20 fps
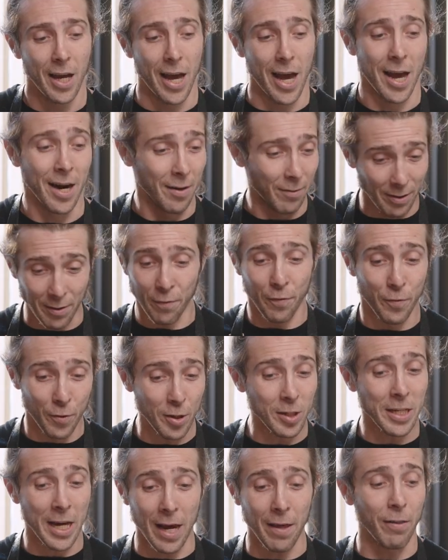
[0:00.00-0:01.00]
And the
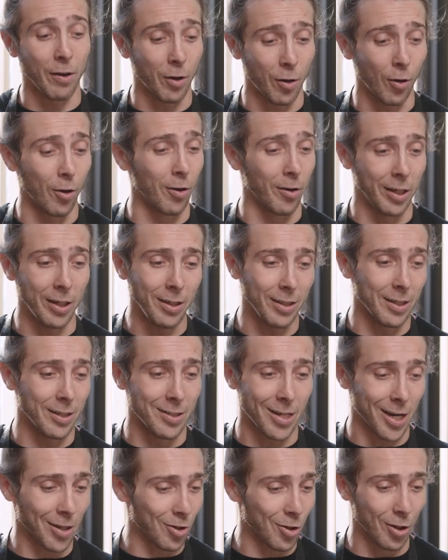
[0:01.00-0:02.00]
first category
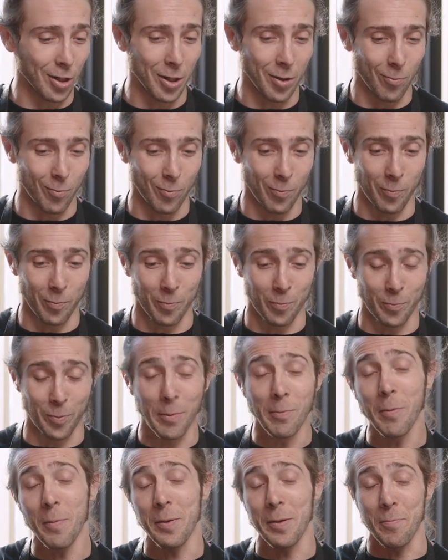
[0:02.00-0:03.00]
is actually
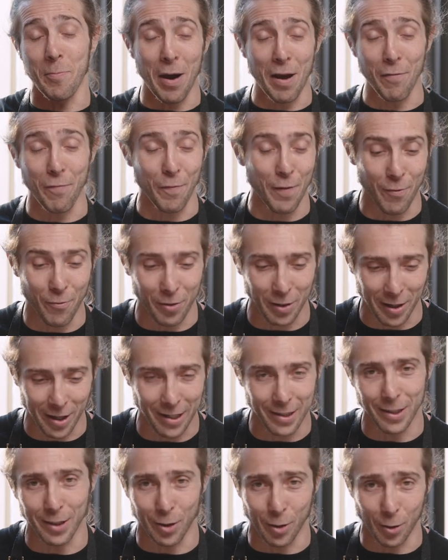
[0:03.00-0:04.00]
probably my favorite
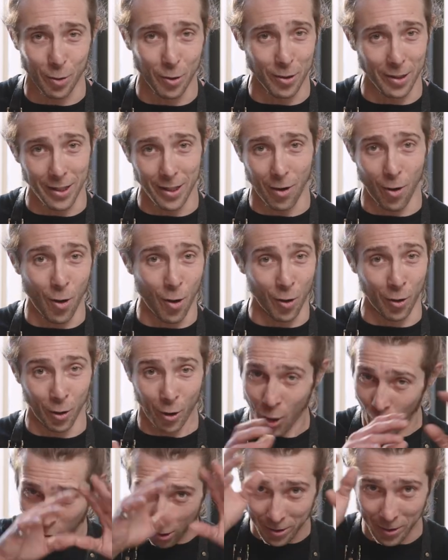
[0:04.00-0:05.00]
category on
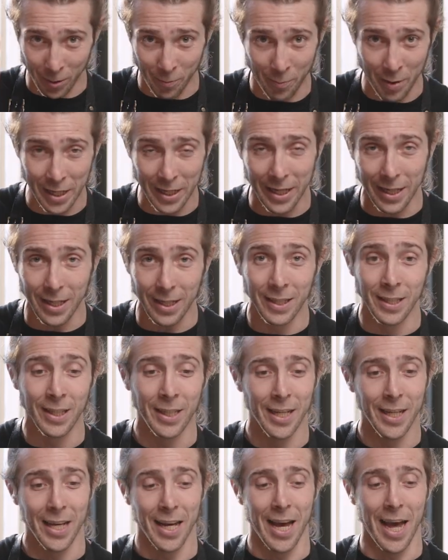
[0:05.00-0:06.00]
cocktail making,
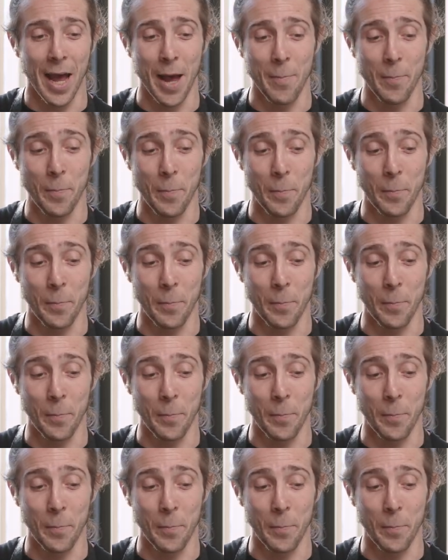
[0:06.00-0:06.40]
but